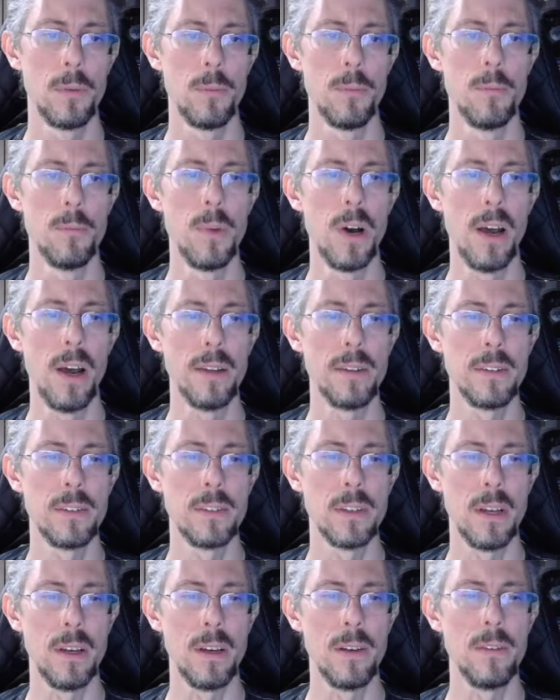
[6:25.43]
But
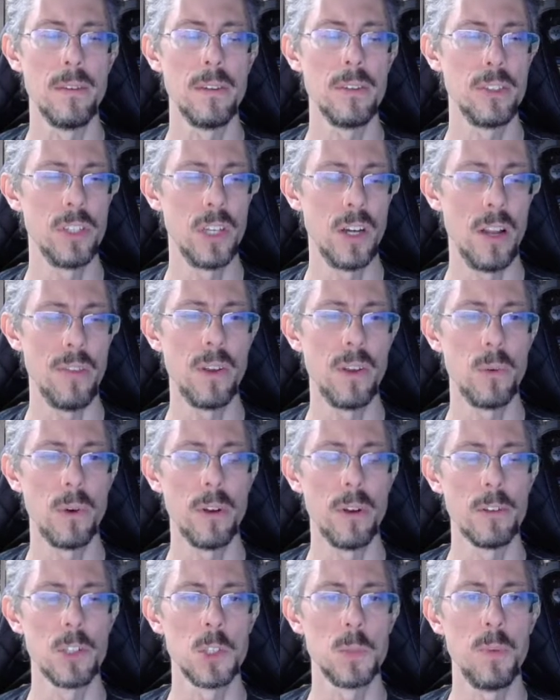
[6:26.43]
this year I think we're going
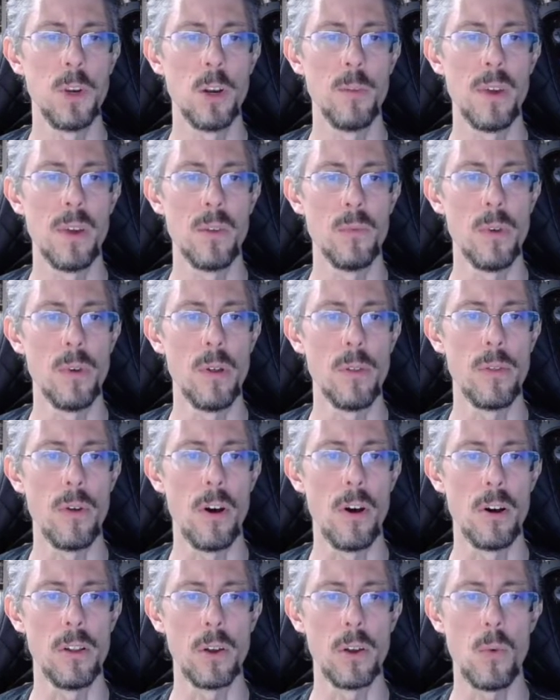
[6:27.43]
to experiment with
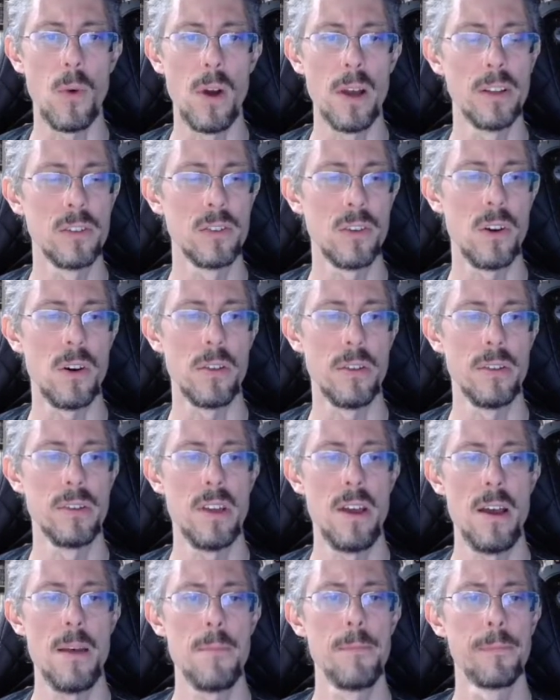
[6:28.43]
all Aquinas all the
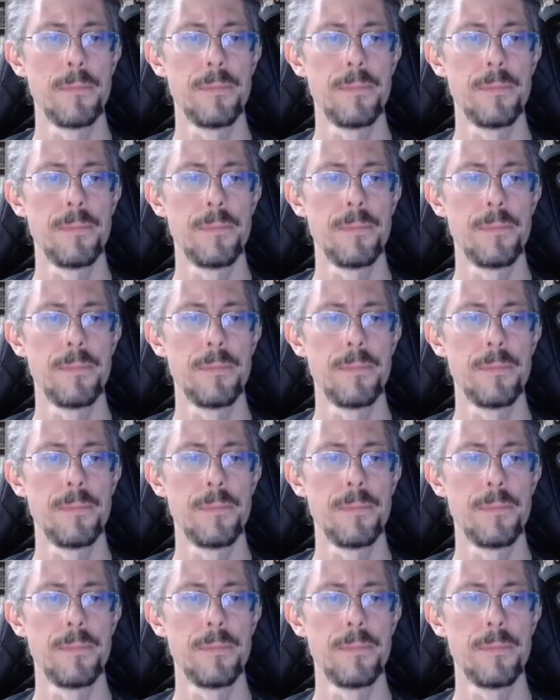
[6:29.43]
time.